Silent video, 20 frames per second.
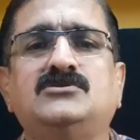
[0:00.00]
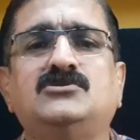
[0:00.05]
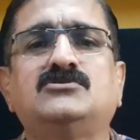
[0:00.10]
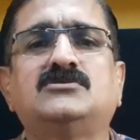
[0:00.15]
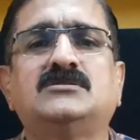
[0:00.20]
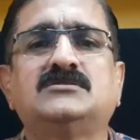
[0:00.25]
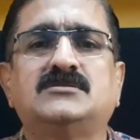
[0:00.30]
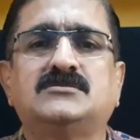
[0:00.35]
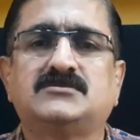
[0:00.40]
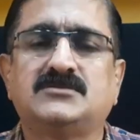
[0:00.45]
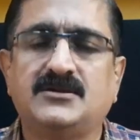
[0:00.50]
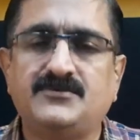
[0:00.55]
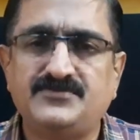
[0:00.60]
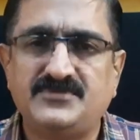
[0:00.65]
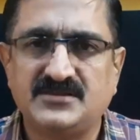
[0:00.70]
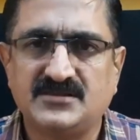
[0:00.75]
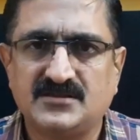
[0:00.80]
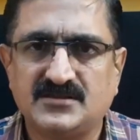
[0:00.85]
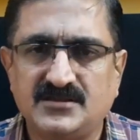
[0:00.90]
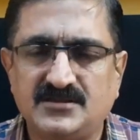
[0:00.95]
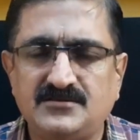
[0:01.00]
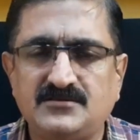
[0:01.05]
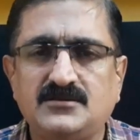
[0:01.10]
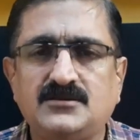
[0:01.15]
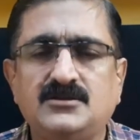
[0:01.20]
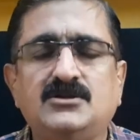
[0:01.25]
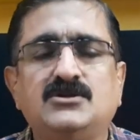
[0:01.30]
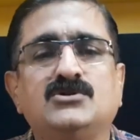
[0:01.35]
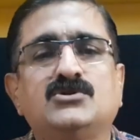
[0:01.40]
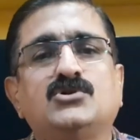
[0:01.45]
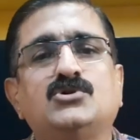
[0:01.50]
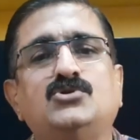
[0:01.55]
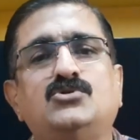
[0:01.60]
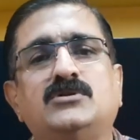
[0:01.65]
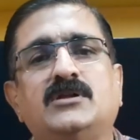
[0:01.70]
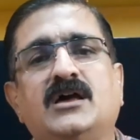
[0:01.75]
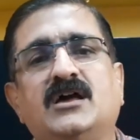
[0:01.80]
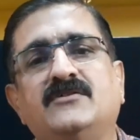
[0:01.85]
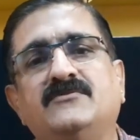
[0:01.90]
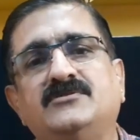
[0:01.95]
to tell the same thing again. You don't
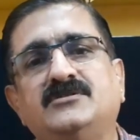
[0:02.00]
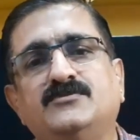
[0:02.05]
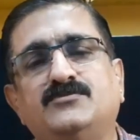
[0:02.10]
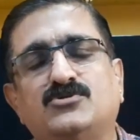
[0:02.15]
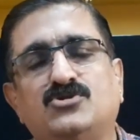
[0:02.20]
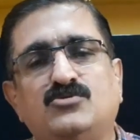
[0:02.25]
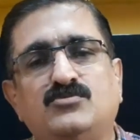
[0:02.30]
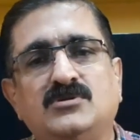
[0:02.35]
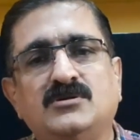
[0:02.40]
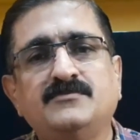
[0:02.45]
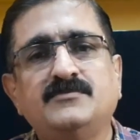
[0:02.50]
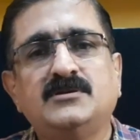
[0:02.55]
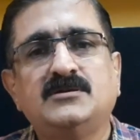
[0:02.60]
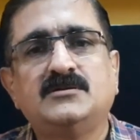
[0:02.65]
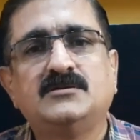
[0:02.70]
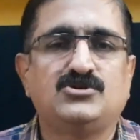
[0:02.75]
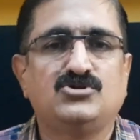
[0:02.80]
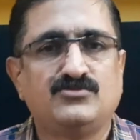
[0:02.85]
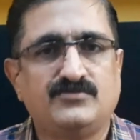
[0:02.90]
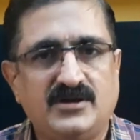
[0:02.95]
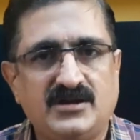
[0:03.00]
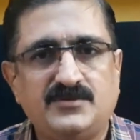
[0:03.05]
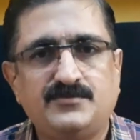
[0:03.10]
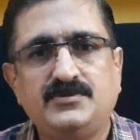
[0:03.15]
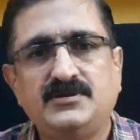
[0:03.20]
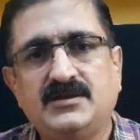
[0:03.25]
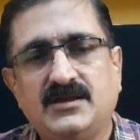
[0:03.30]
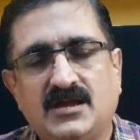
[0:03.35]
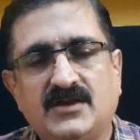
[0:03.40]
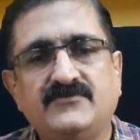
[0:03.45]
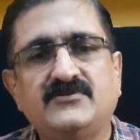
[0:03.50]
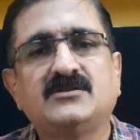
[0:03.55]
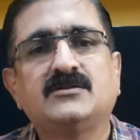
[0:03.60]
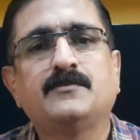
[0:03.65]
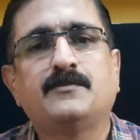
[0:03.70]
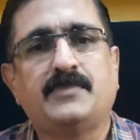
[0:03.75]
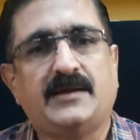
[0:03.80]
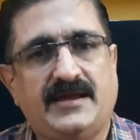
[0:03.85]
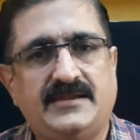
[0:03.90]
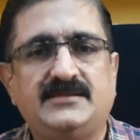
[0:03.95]
have any problem. You might be
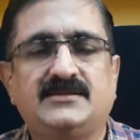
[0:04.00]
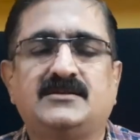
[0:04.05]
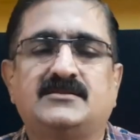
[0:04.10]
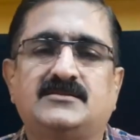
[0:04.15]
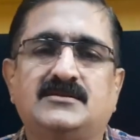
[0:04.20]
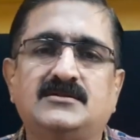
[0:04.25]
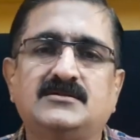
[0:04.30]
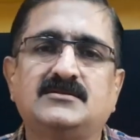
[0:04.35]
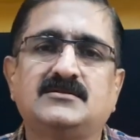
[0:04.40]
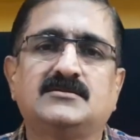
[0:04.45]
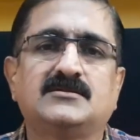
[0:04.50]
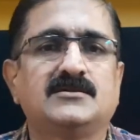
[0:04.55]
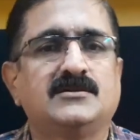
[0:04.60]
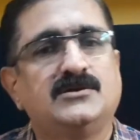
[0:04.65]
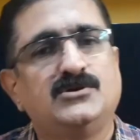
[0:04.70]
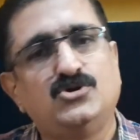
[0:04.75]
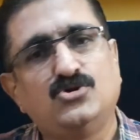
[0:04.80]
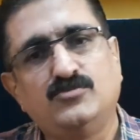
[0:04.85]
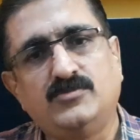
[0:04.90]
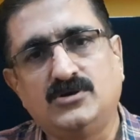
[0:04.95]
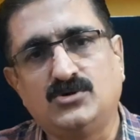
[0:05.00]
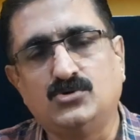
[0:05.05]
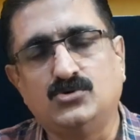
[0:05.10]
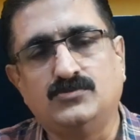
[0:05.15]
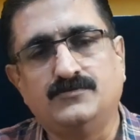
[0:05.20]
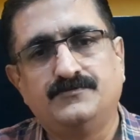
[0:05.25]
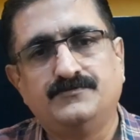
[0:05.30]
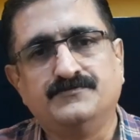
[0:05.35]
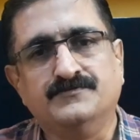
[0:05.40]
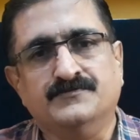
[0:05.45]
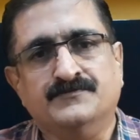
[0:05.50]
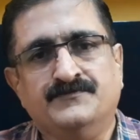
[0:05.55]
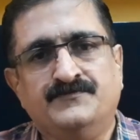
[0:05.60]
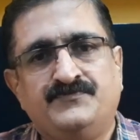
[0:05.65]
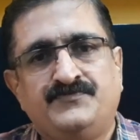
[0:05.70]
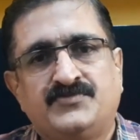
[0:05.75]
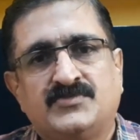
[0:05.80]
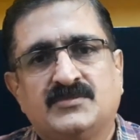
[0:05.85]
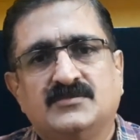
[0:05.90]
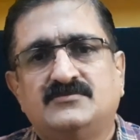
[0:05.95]
having panic attack. You may go.
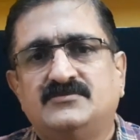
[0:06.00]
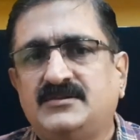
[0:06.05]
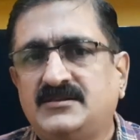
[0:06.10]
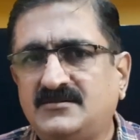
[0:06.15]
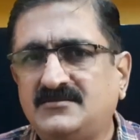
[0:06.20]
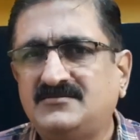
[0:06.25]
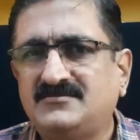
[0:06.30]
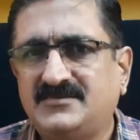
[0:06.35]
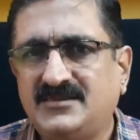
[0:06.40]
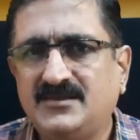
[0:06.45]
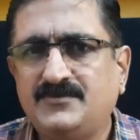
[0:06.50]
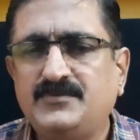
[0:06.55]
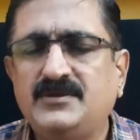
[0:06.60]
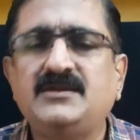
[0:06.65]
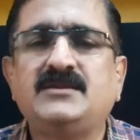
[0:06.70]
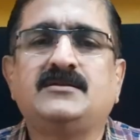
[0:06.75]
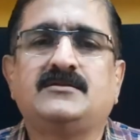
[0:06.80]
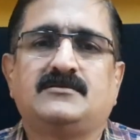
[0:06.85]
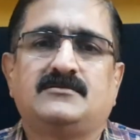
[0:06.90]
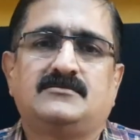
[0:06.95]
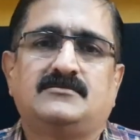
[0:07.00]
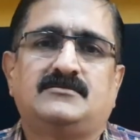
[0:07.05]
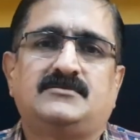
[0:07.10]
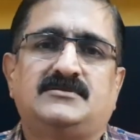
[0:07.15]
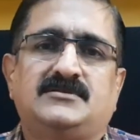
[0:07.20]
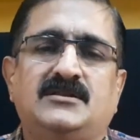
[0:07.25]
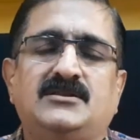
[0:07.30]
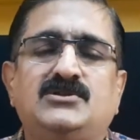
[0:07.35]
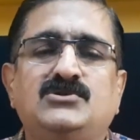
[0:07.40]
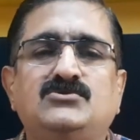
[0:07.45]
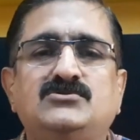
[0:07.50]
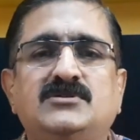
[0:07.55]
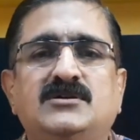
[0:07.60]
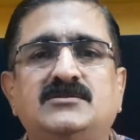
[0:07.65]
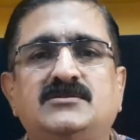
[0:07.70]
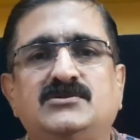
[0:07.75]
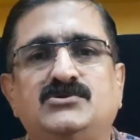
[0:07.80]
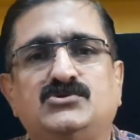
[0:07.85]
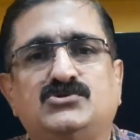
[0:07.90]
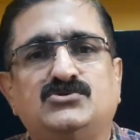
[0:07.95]
Then they may tell you
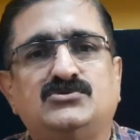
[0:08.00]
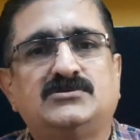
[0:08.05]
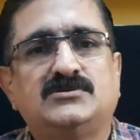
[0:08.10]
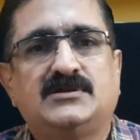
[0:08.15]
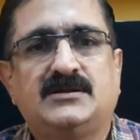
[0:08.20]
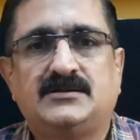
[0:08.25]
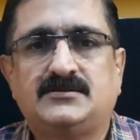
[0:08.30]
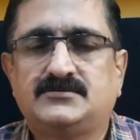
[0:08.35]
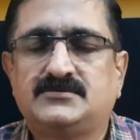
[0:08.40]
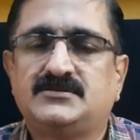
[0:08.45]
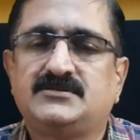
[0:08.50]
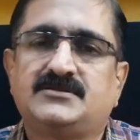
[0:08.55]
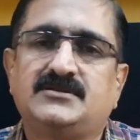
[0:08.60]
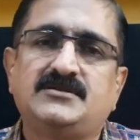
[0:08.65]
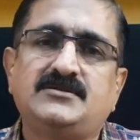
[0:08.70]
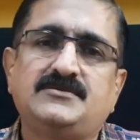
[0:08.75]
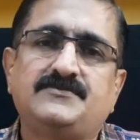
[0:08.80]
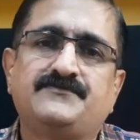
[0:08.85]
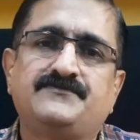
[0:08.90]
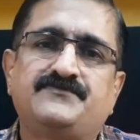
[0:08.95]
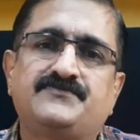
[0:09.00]
that you should consult a